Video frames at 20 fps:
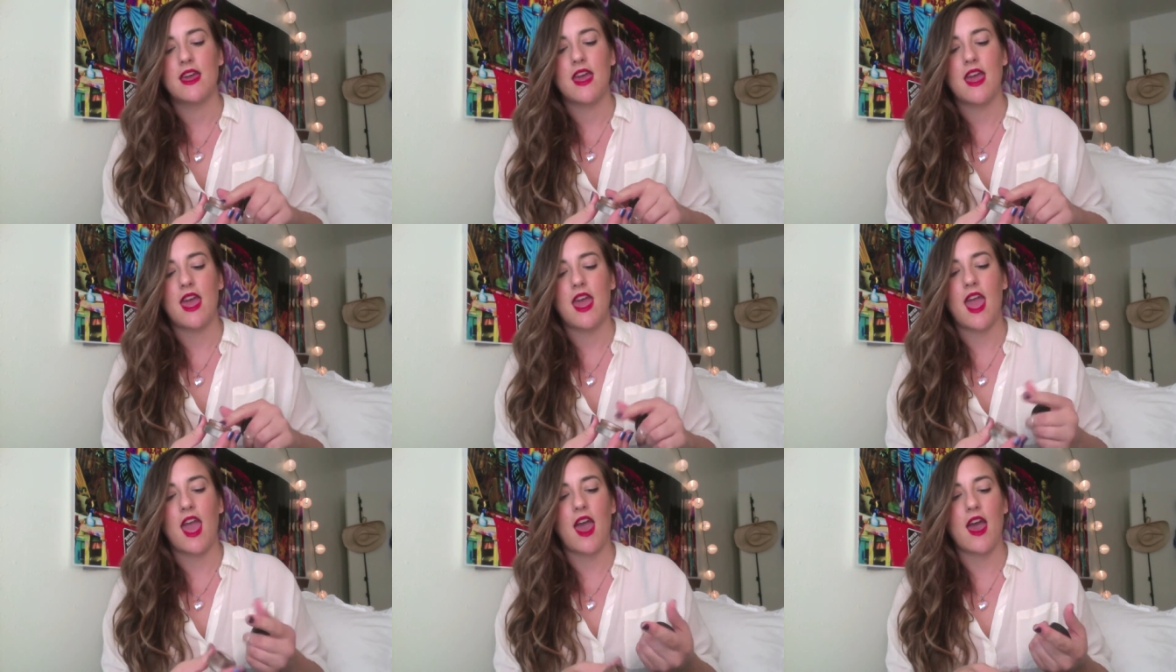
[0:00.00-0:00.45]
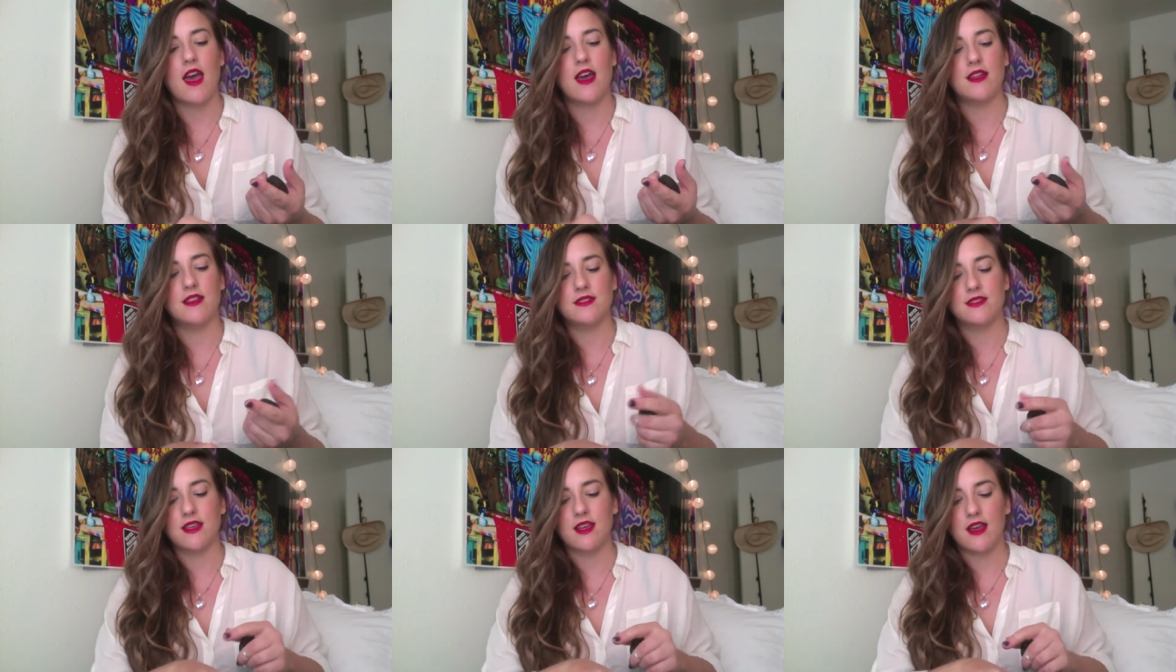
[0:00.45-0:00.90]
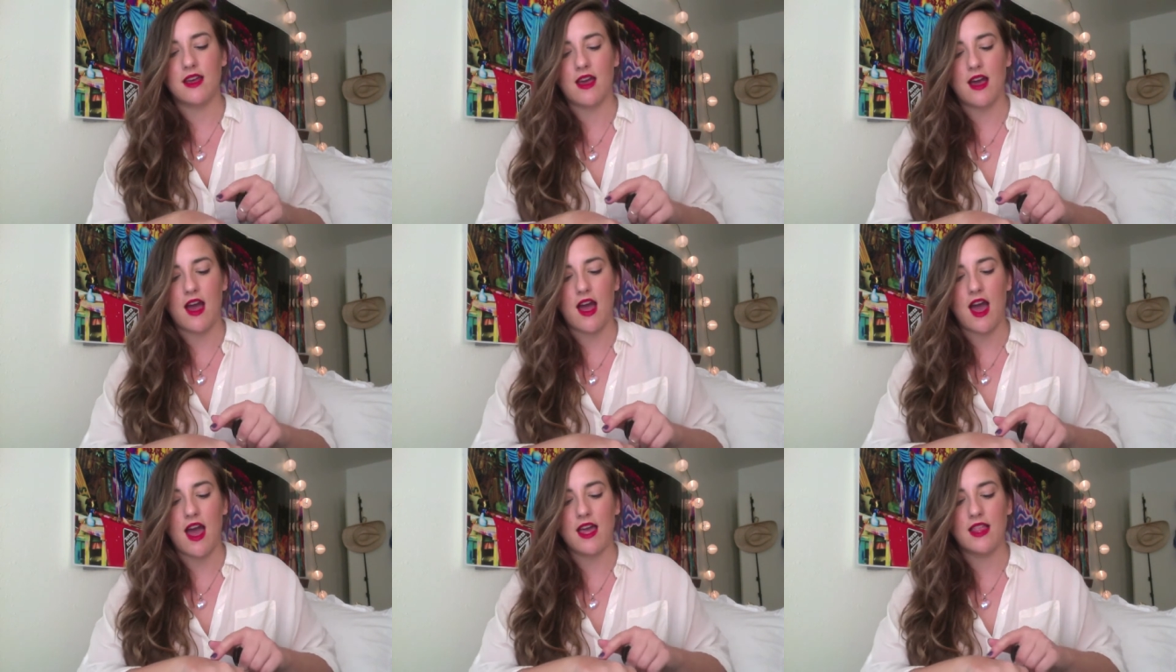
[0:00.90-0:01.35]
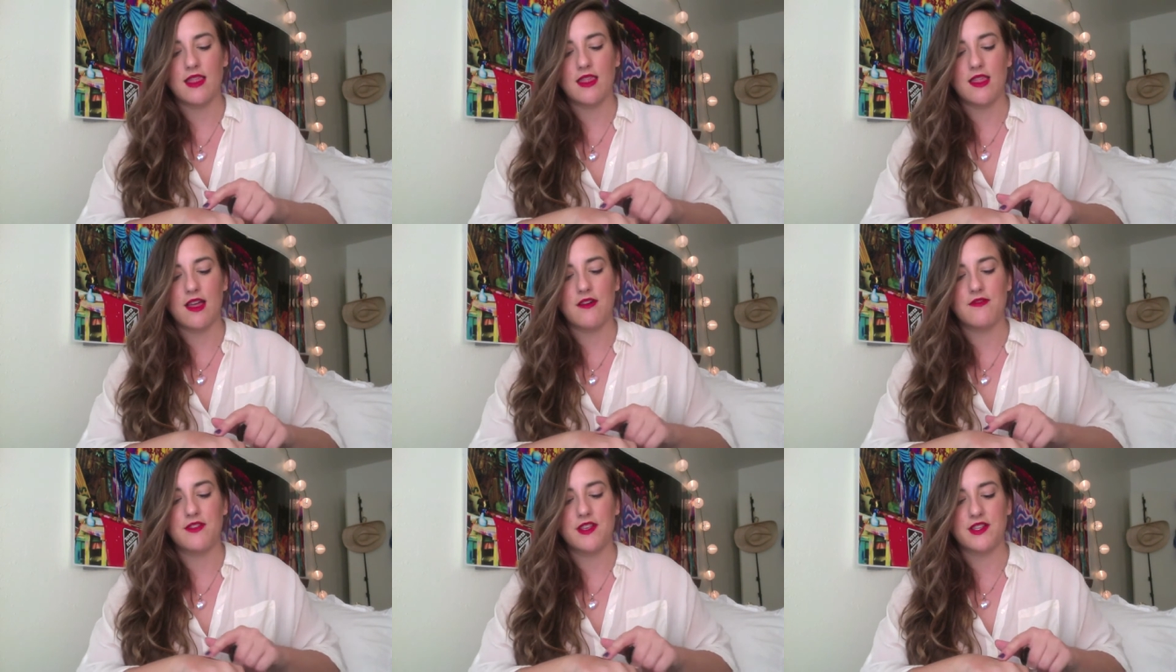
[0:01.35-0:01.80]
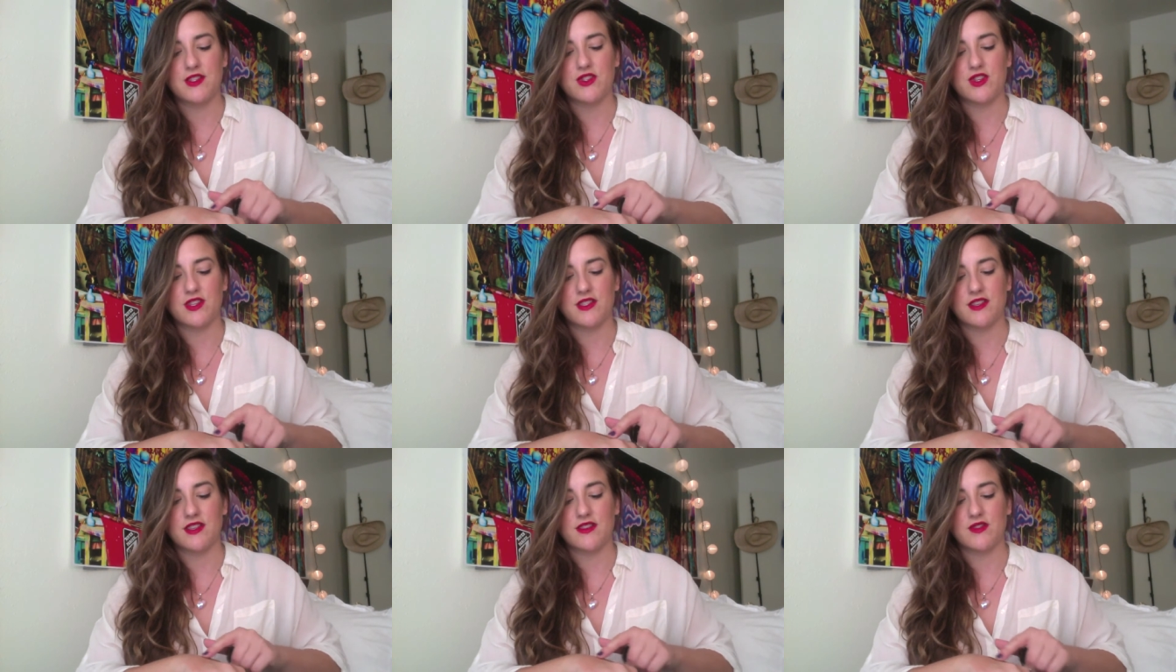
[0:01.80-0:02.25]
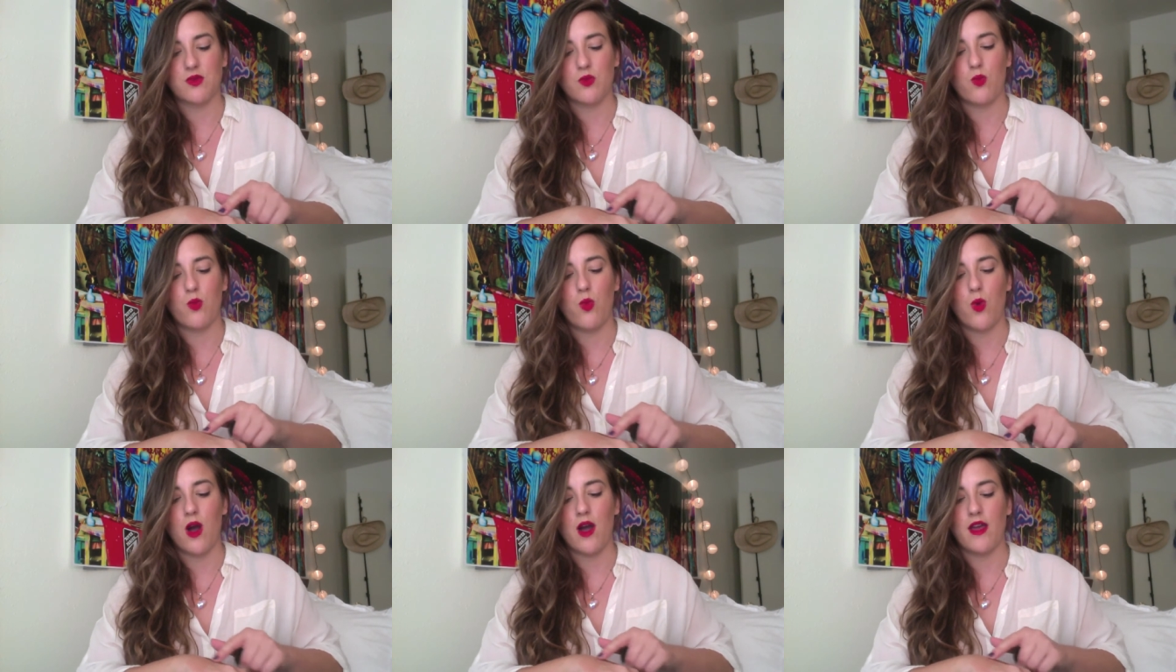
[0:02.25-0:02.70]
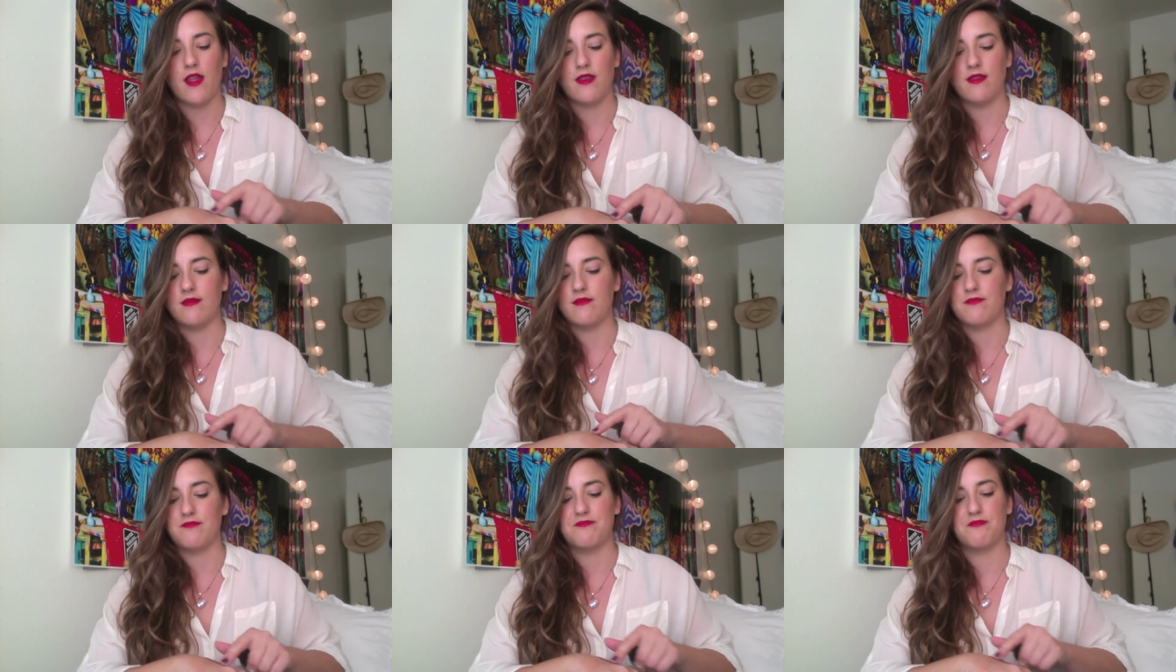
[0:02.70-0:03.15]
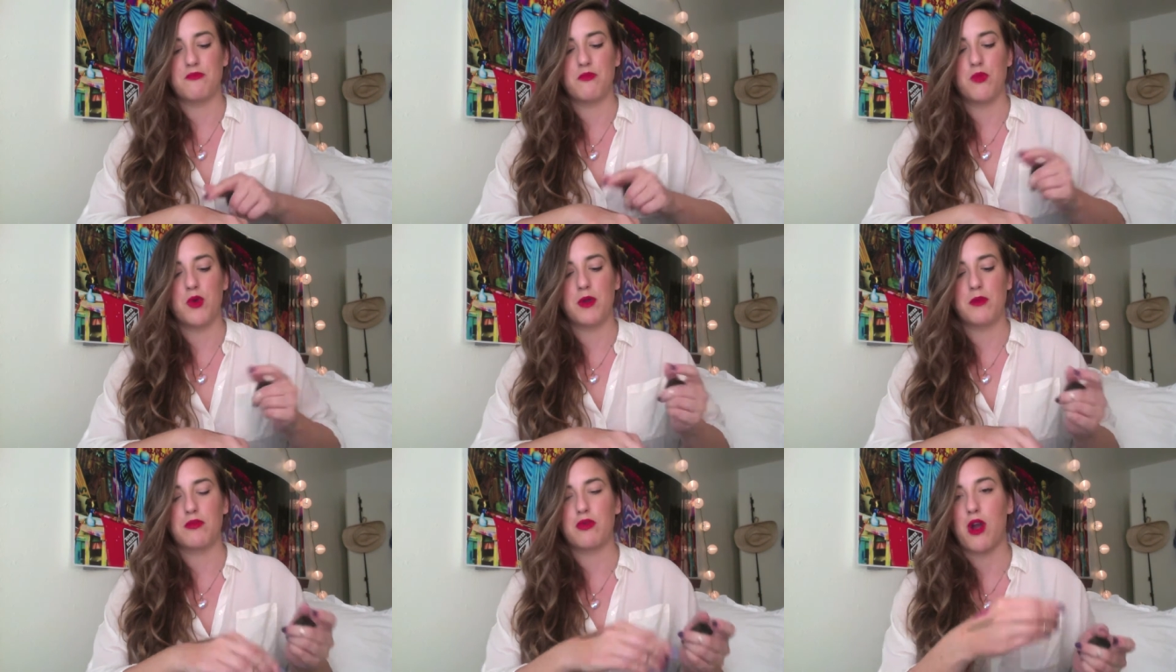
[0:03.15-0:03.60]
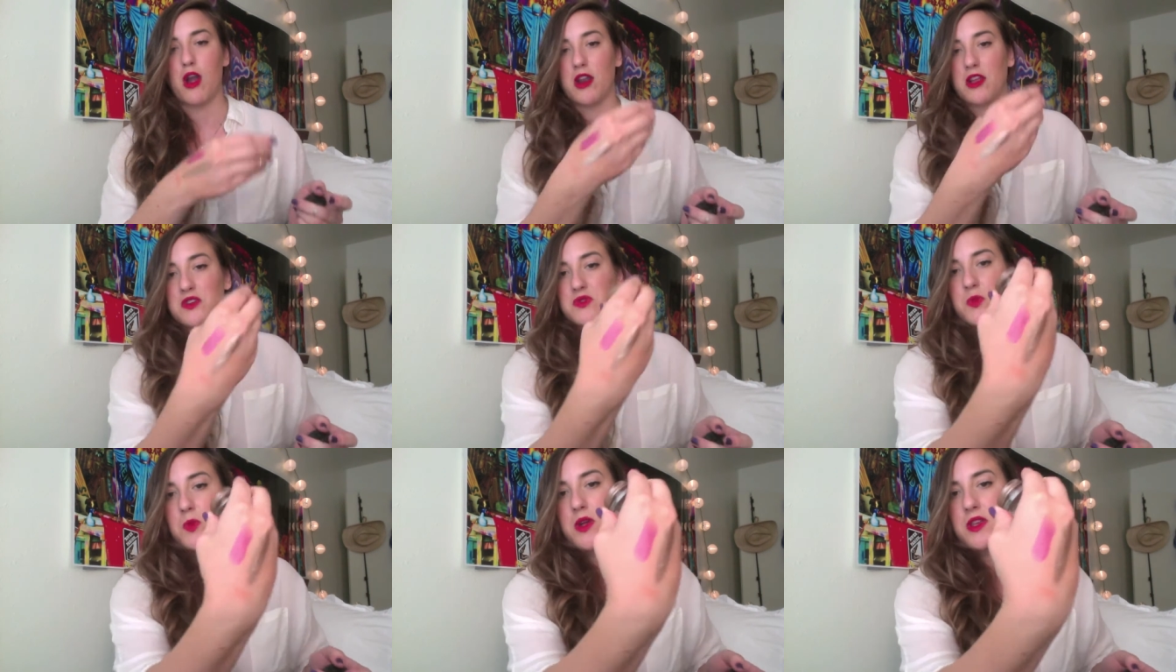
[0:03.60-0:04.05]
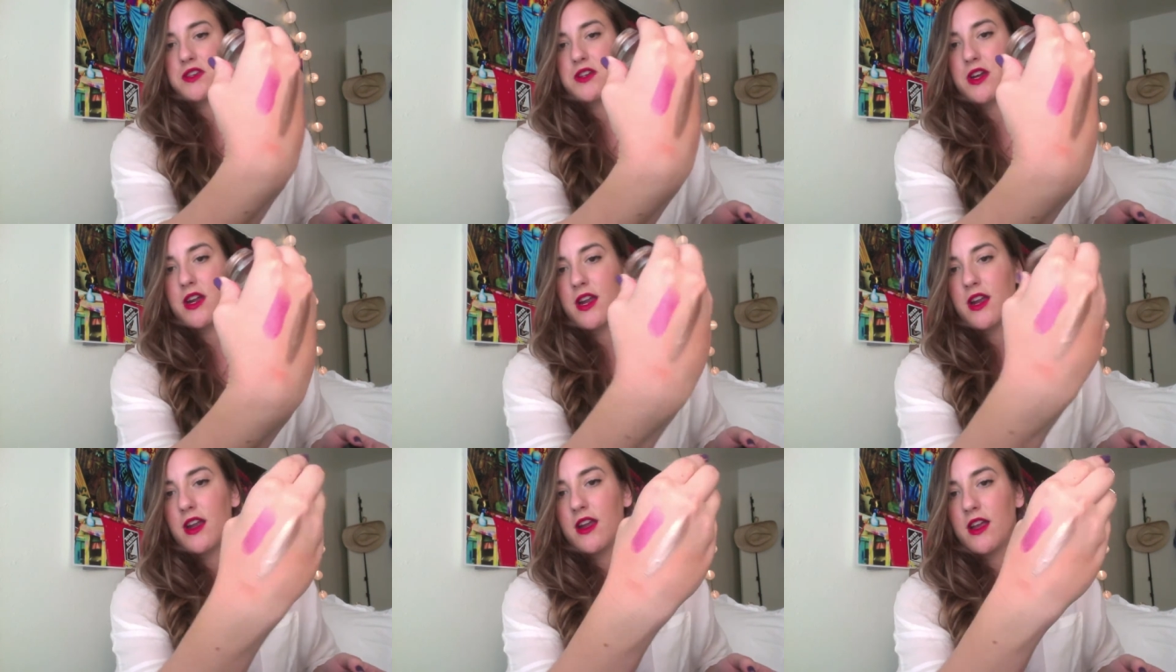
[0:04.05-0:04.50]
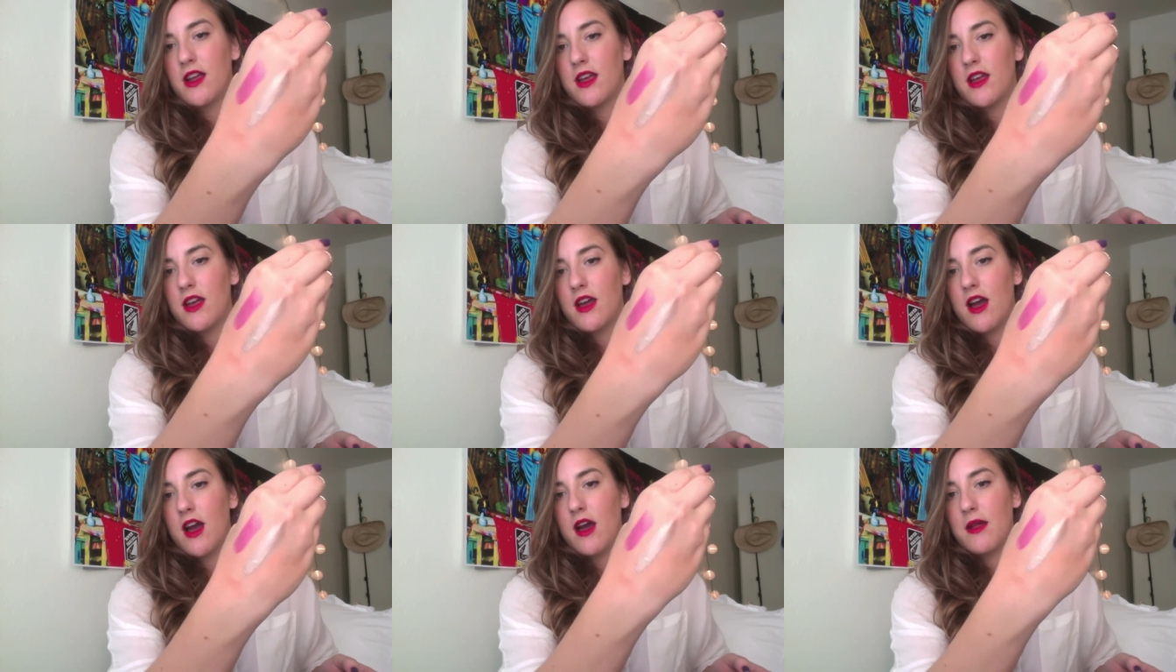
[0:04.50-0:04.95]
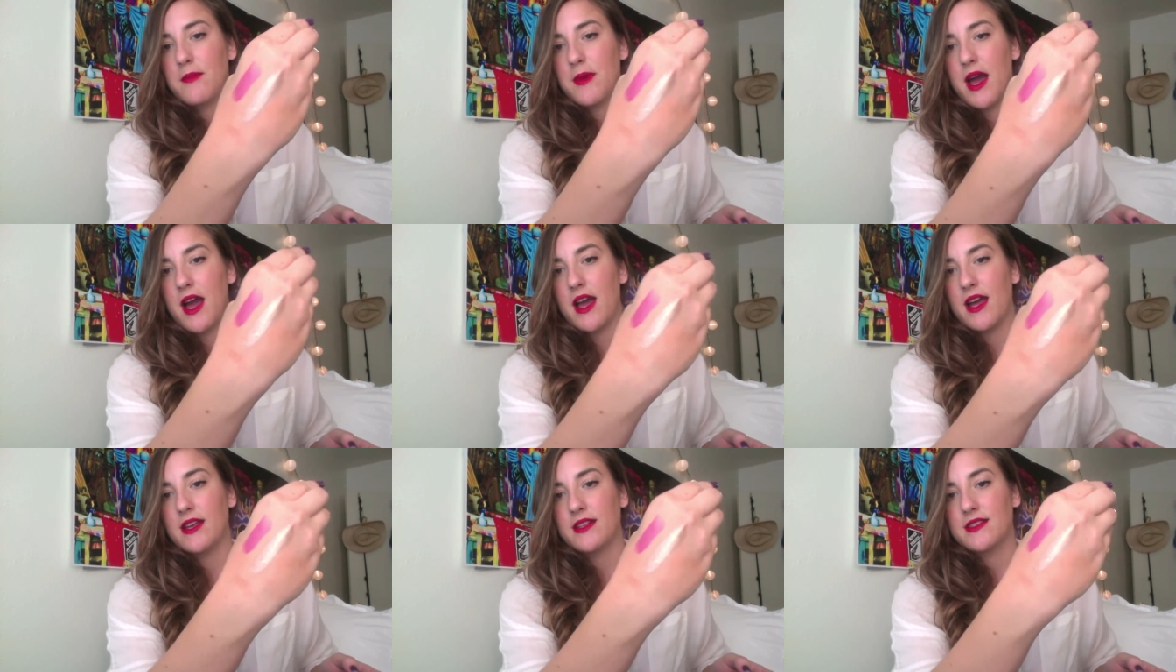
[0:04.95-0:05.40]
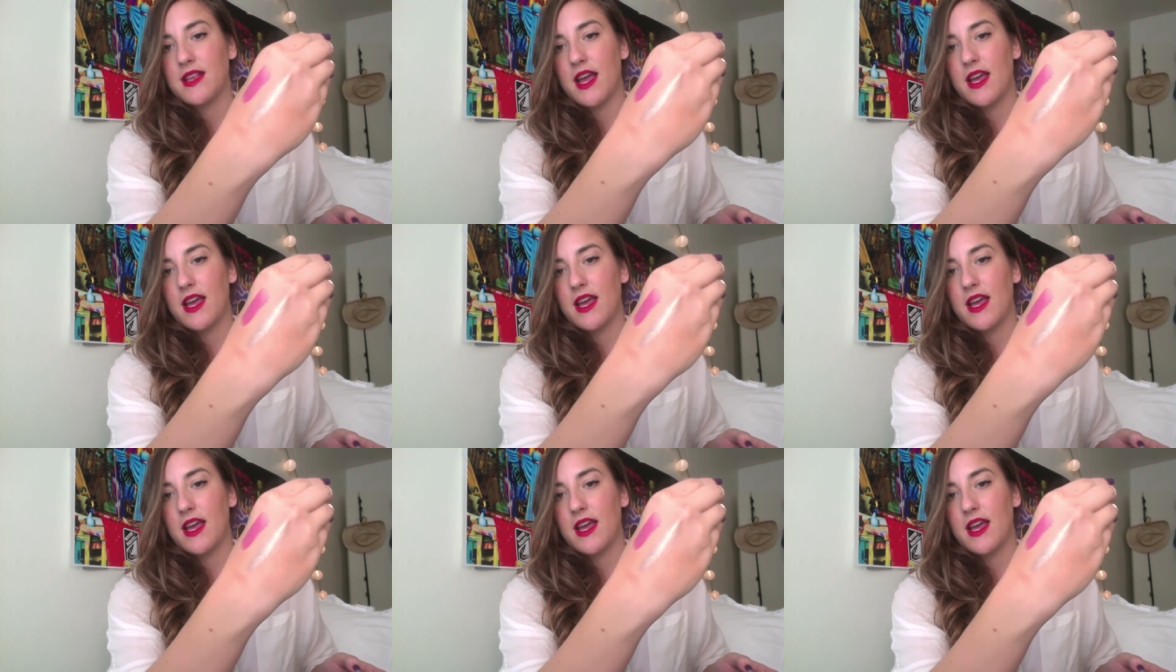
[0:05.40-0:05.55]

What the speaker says: And I love this just as a one product wonder on my eyes.